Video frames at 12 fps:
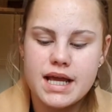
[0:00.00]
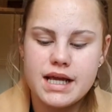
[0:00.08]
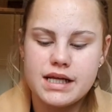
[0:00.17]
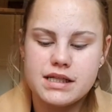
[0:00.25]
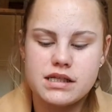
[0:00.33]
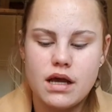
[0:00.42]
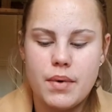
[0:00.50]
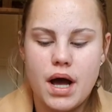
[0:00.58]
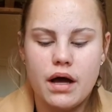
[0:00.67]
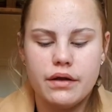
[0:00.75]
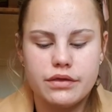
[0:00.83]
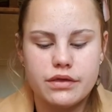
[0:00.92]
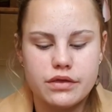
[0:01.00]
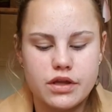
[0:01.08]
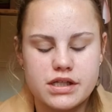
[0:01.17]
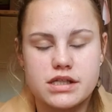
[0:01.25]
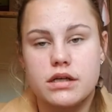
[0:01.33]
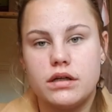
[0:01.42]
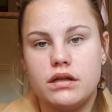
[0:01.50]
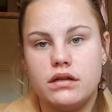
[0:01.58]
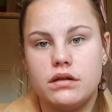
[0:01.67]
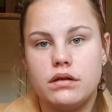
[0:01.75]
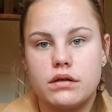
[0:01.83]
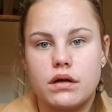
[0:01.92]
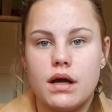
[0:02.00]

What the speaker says: It's about this girl,